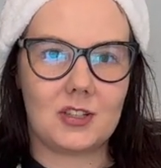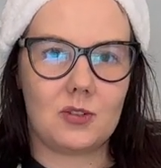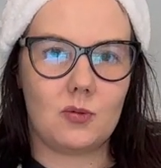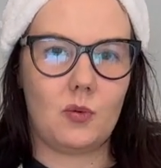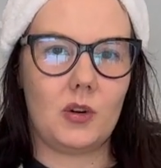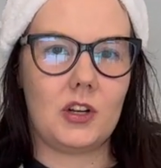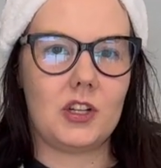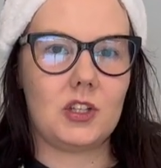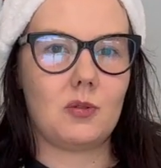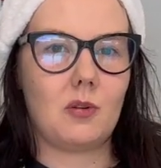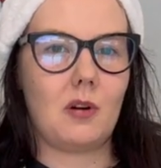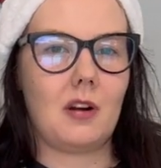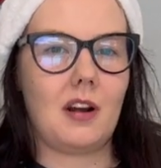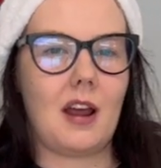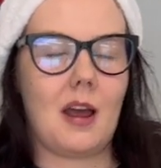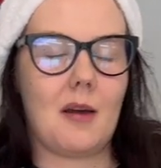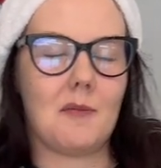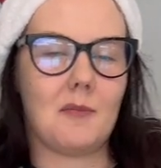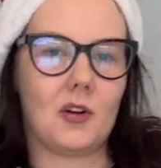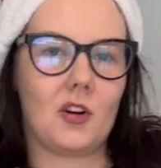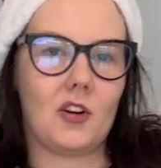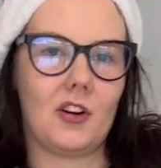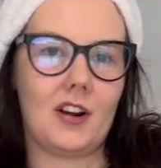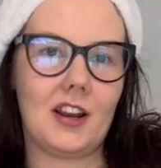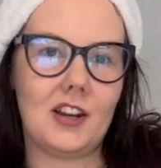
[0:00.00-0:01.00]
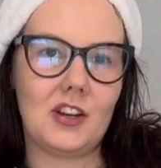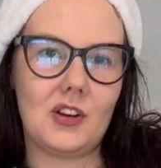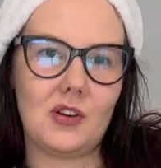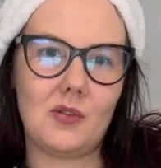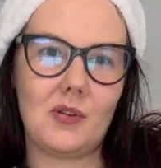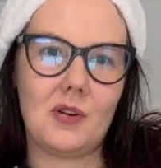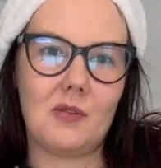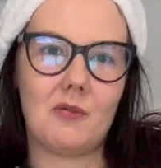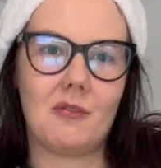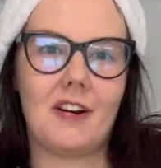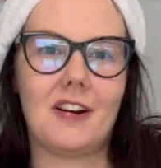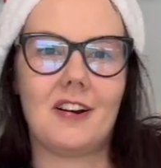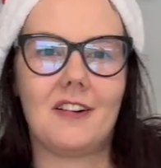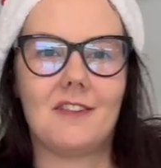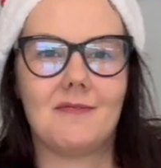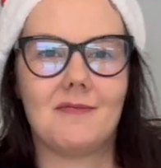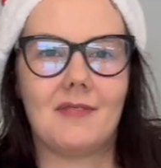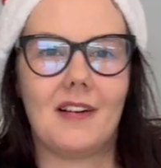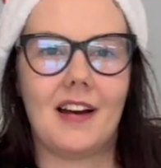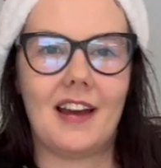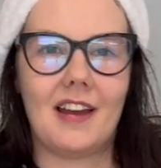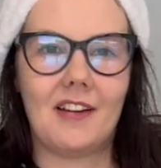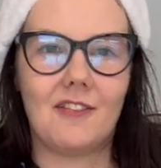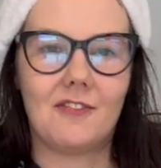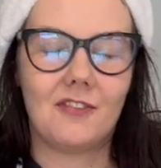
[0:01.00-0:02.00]
which one I'm gonna do in one of
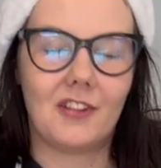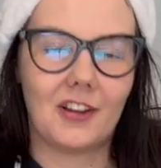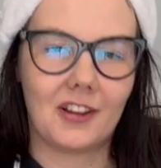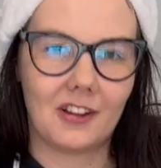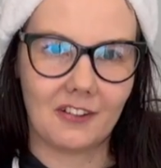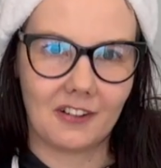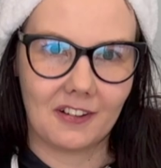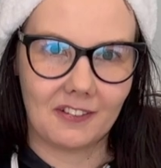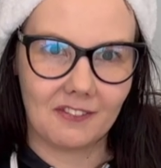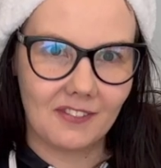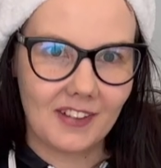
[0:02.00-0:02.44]
my following